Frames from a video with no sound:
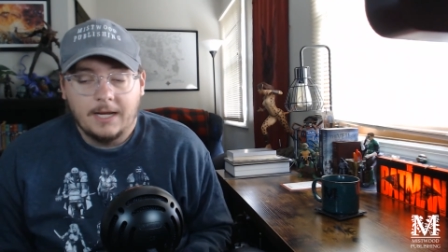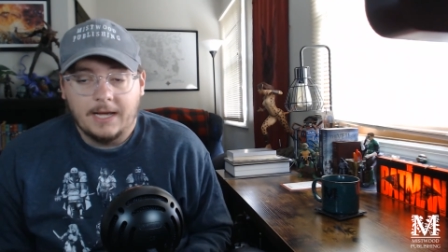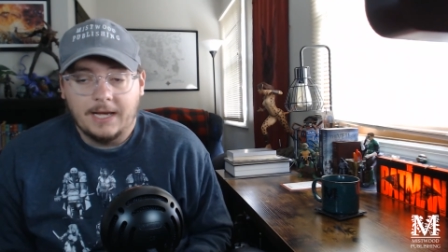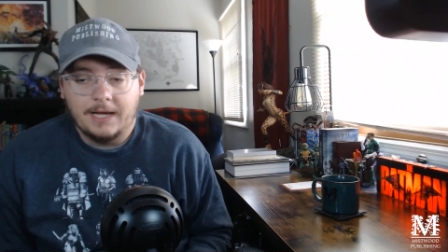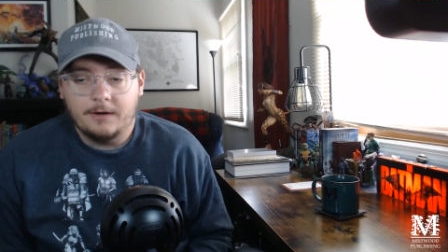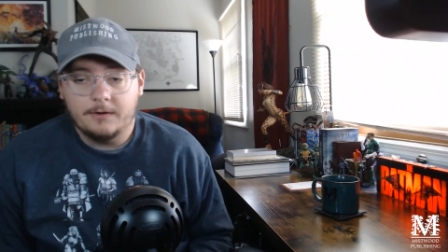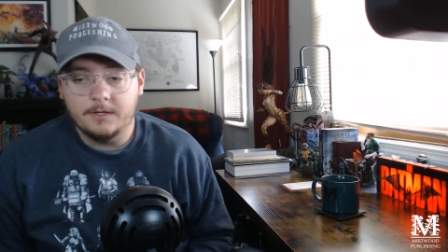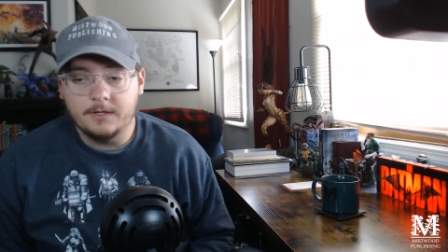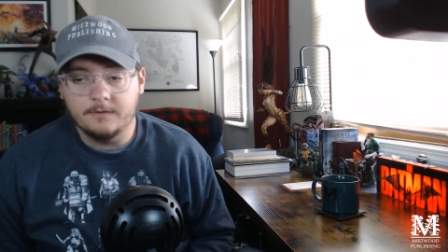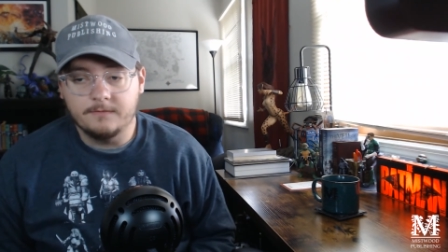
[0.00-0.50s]

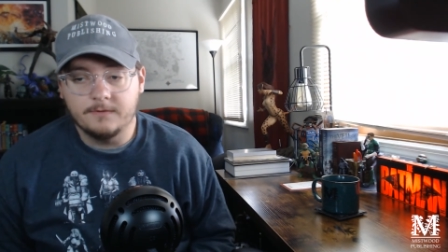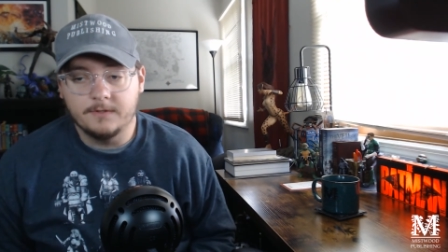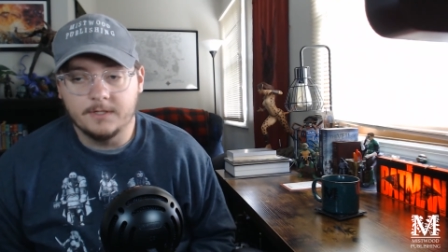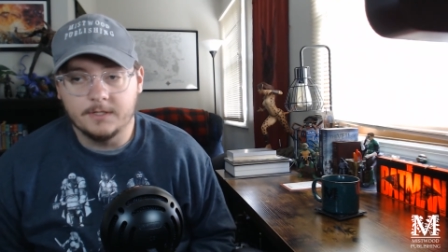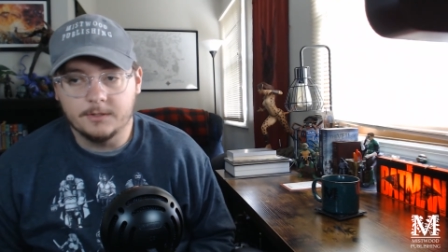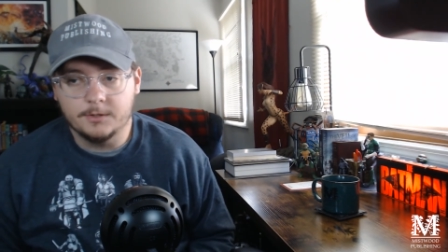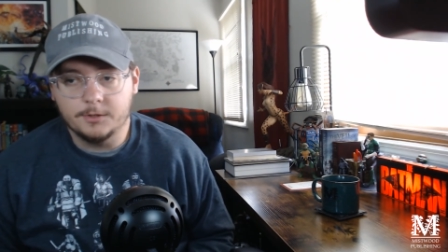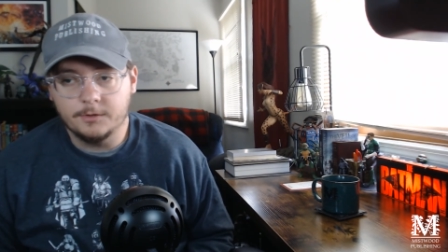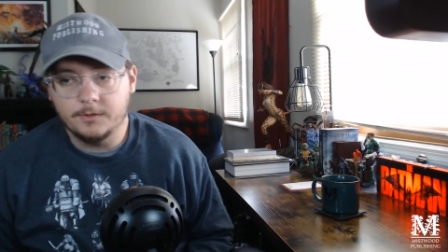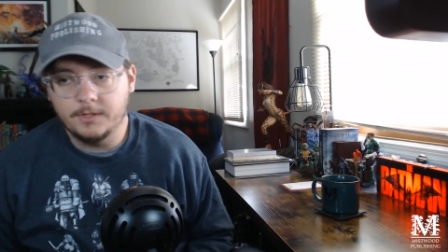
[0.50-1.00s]
out of
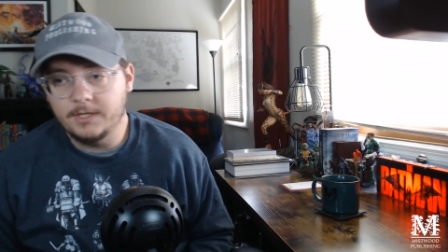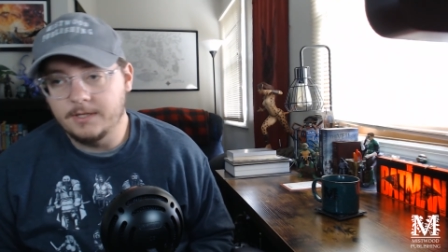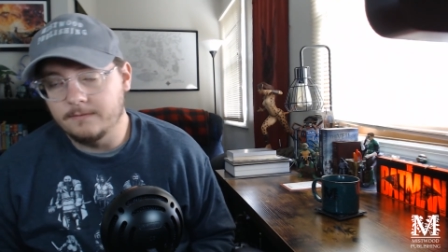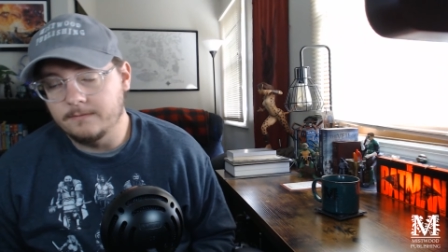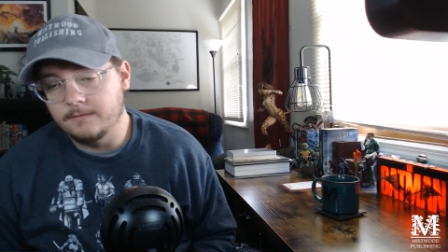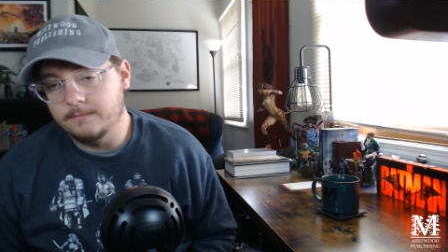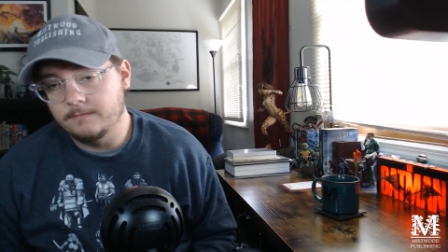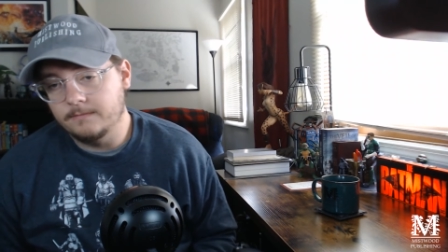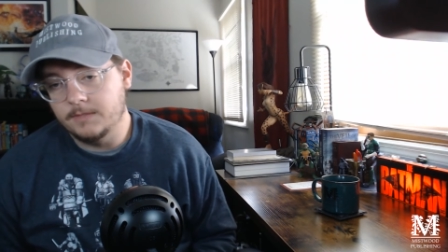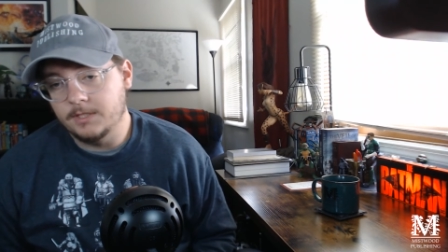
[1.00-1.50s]
the tree of
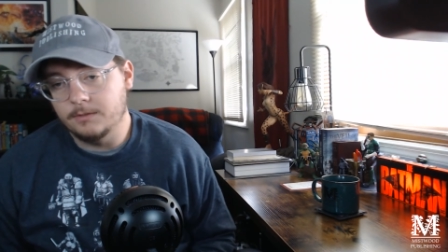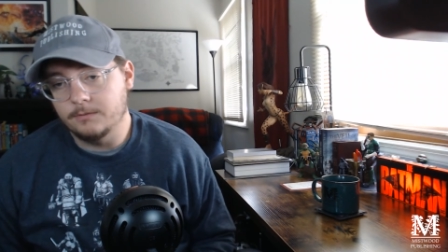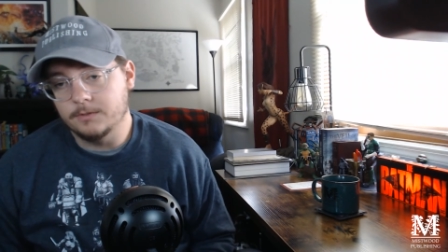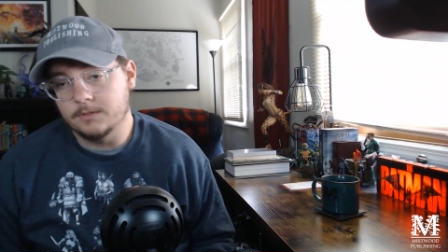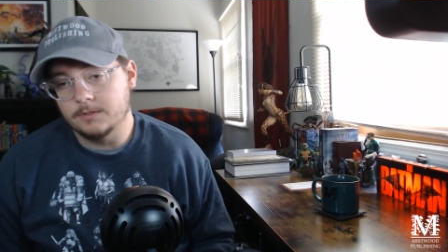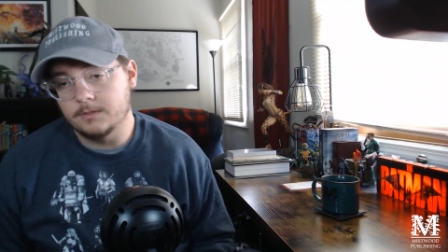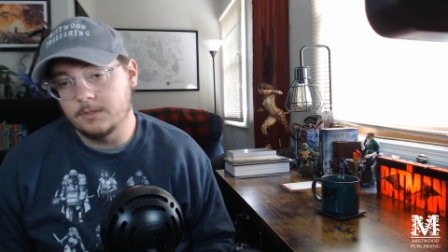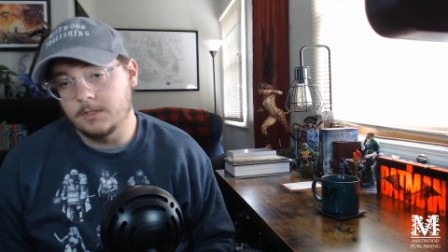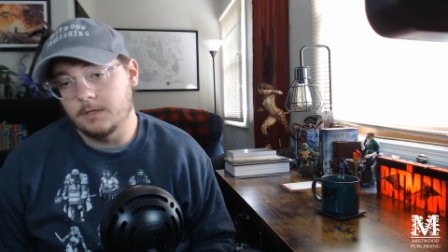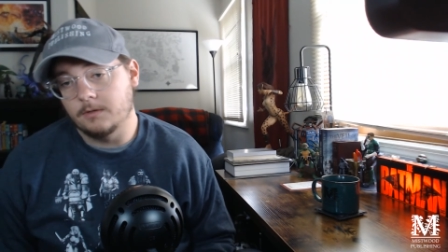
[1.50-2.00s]
that
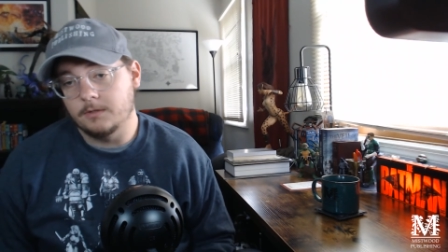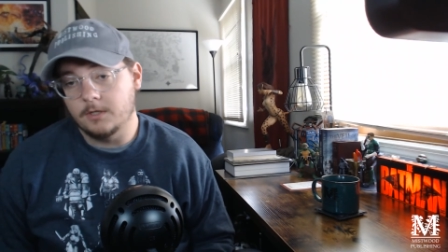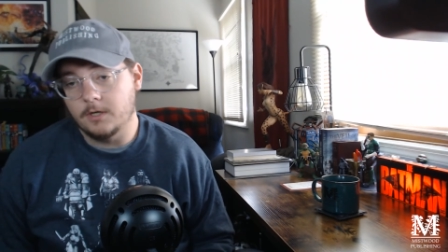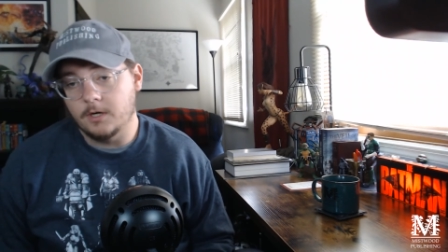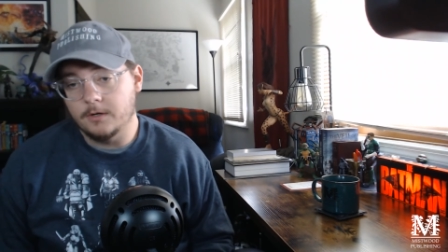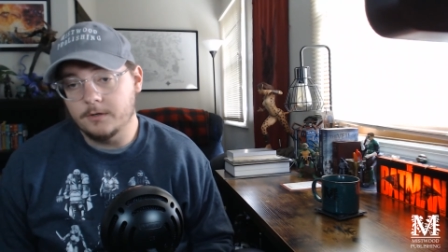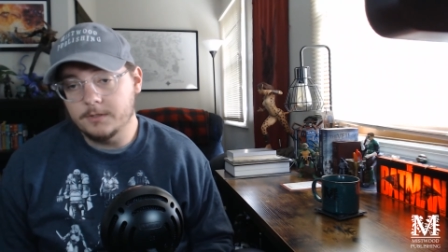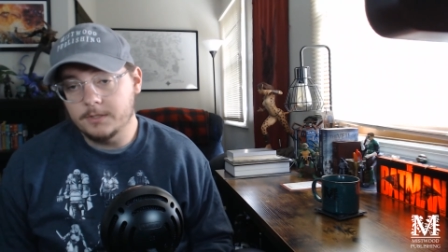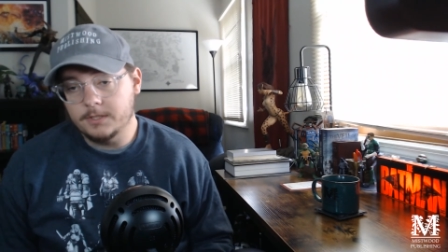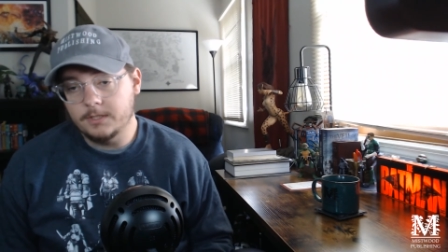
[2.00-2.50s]
was, you know,
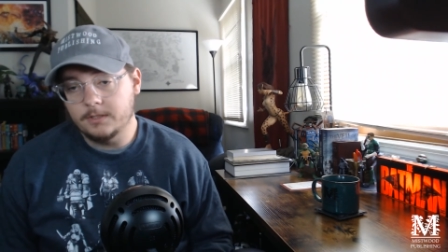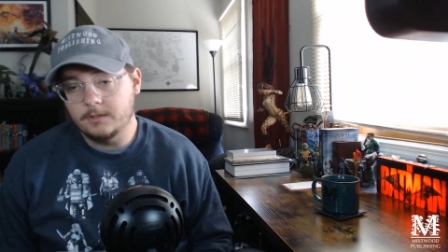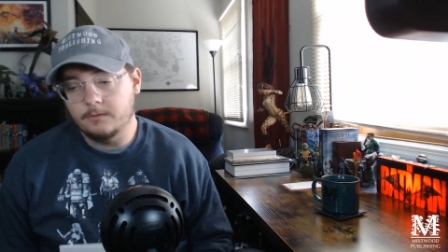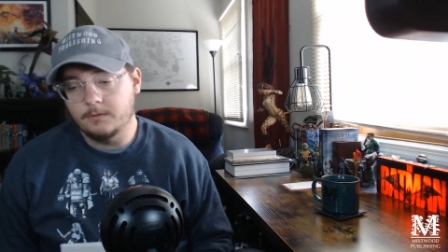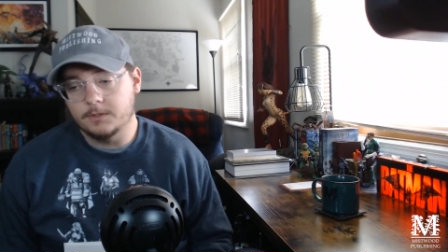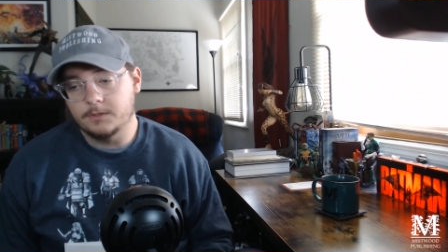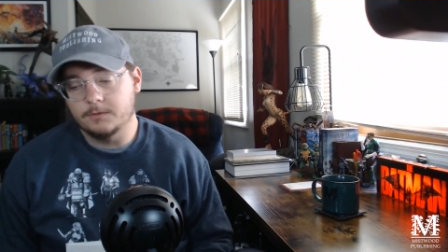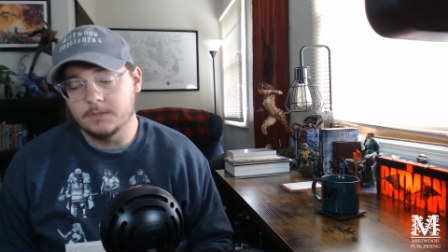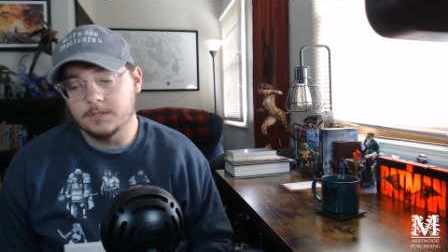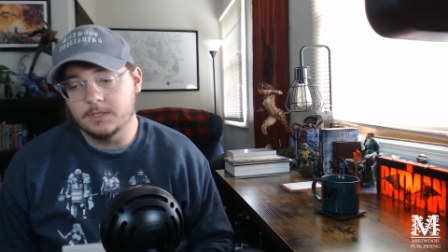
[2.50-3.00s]
Yggdrasil,
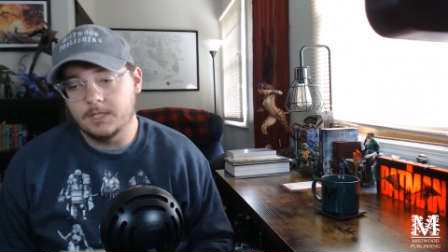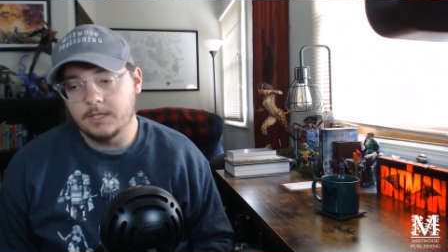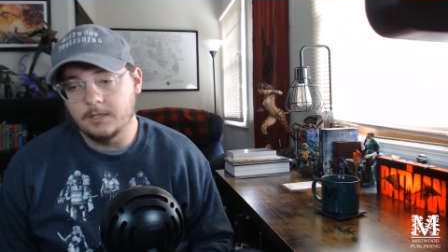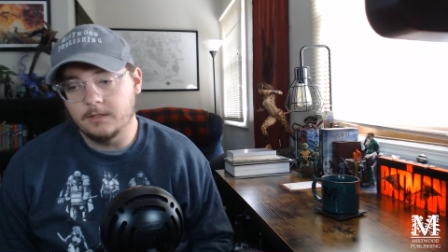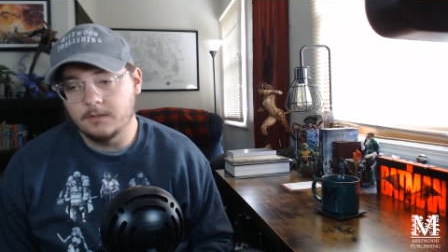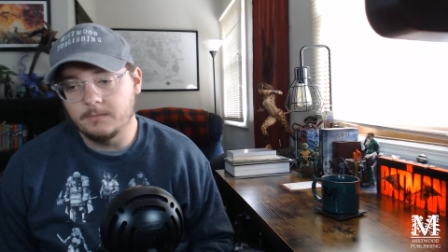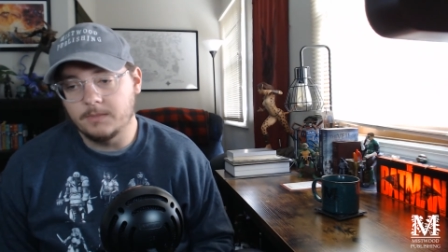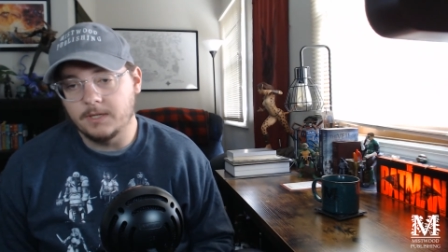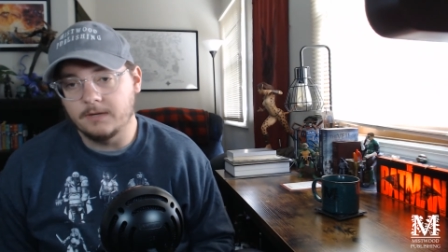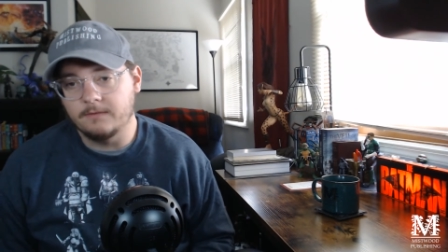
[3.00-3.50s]
which was
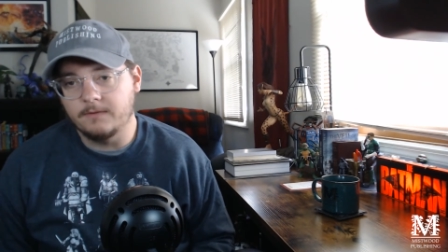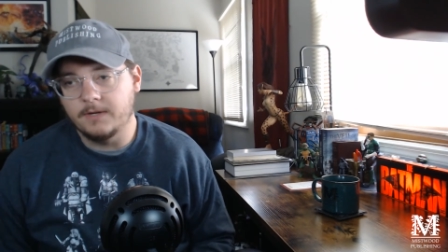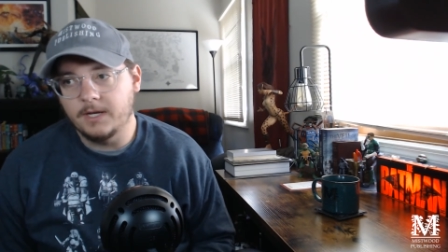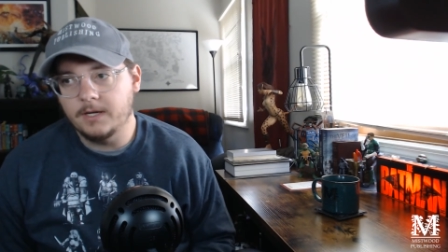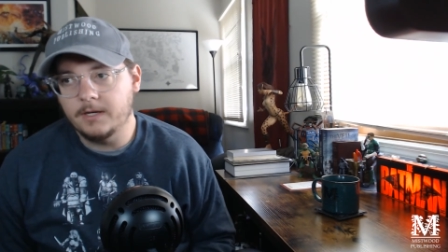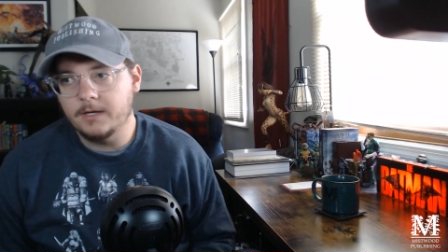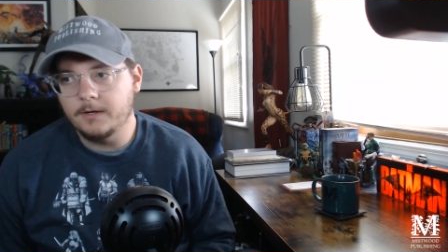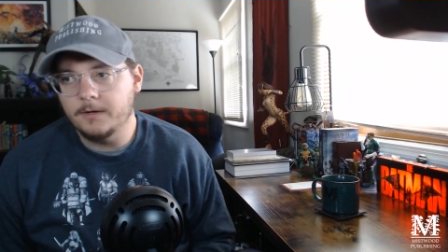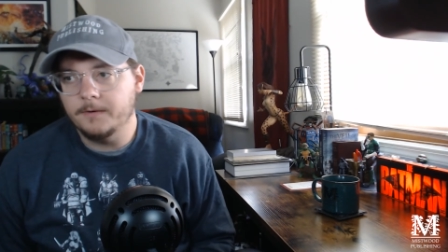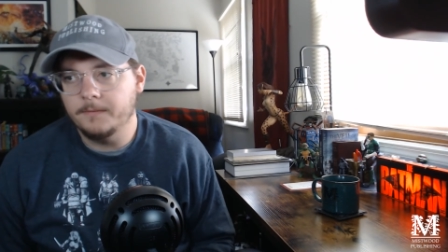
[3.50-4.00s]
killed by
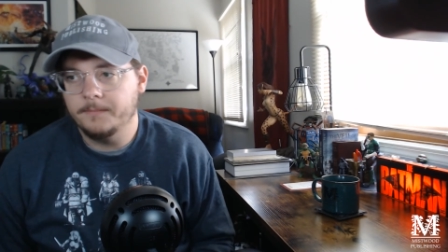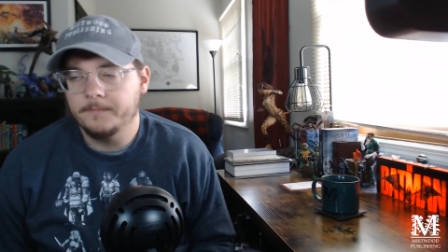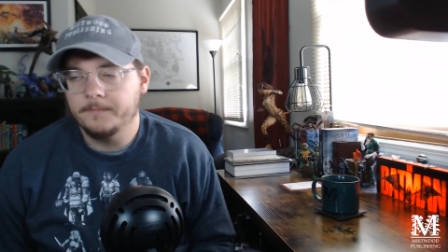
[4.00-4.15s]
Vandir,